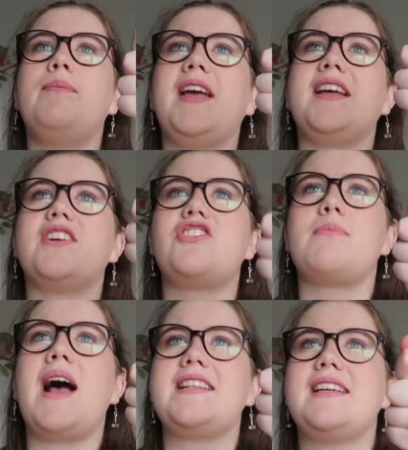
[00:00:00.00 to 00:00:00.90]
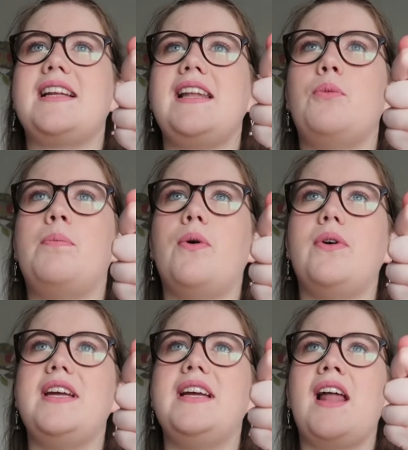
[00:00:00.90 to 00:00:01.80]
being the dramatic little
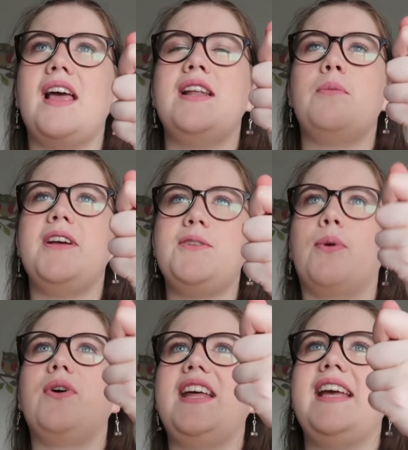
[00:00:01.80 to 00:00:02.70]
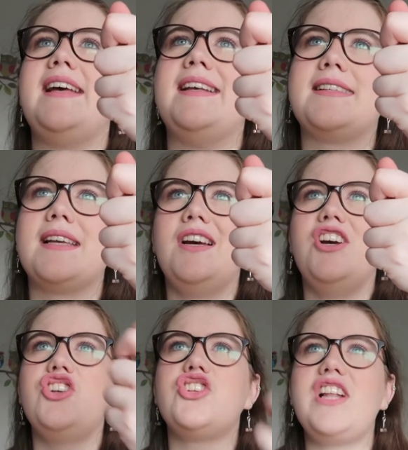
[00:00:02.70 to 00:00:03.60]
boy, like little bitch boy that he is,
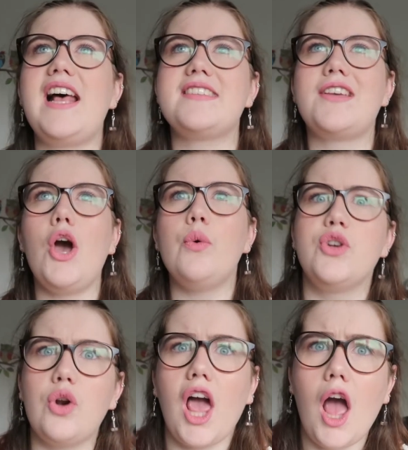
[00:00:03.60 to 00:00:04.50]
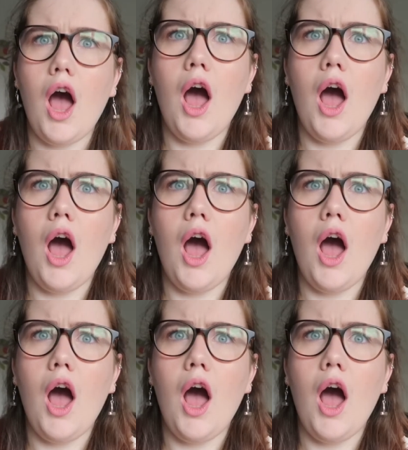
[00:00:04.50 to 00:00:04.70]
just lets go. And you're like,